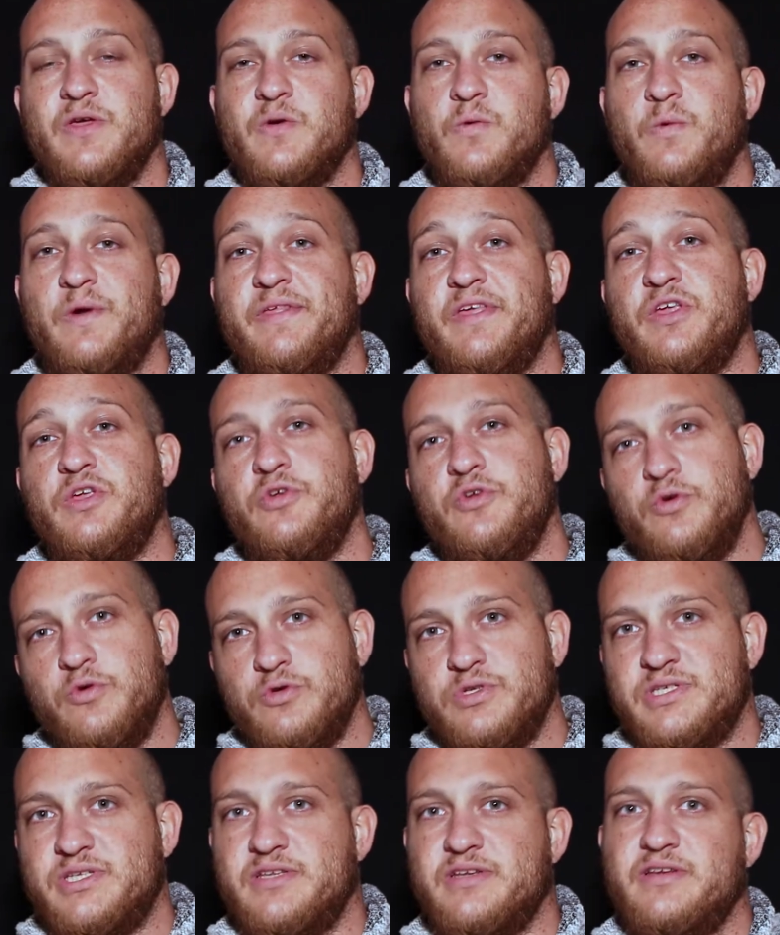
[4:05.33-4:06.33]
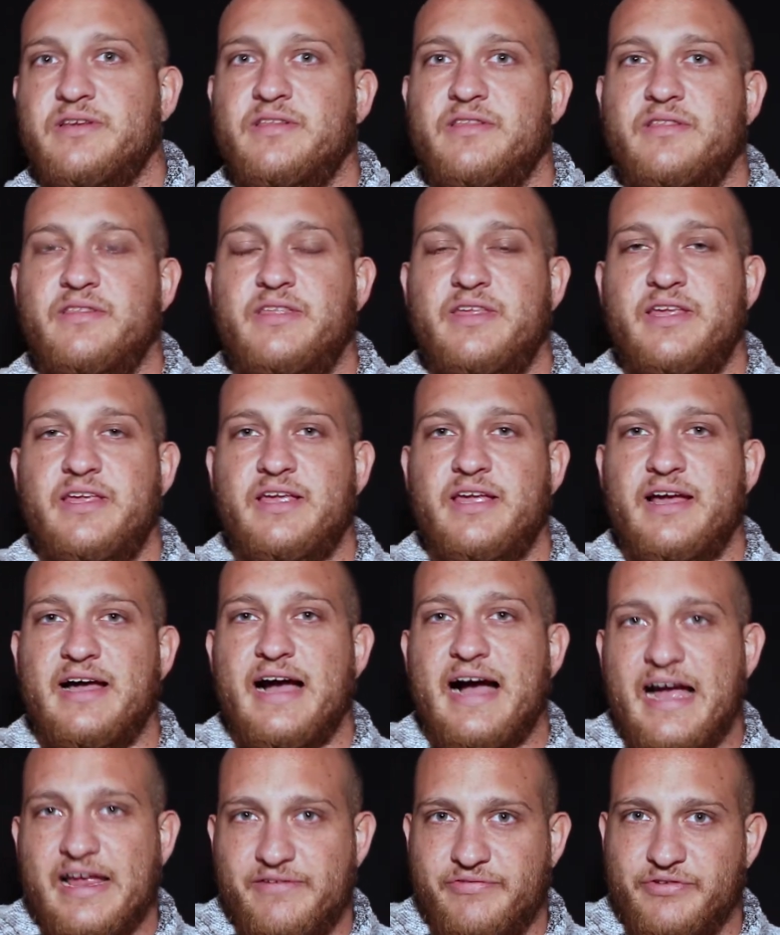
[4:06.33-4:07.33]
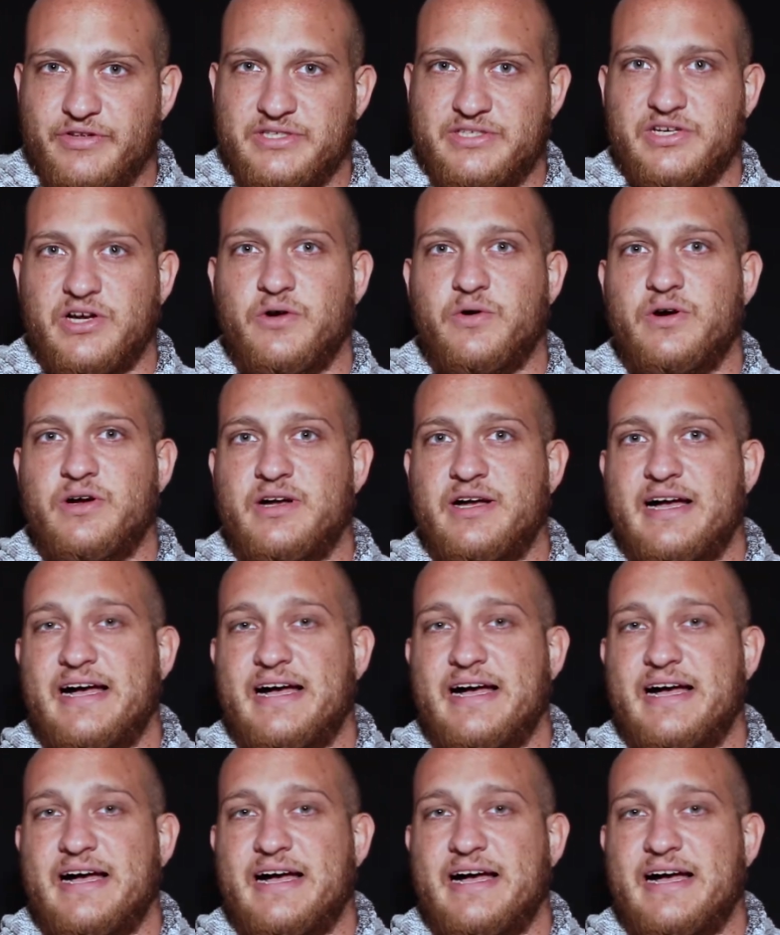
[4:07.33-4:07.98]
where they used the Eiffel Tower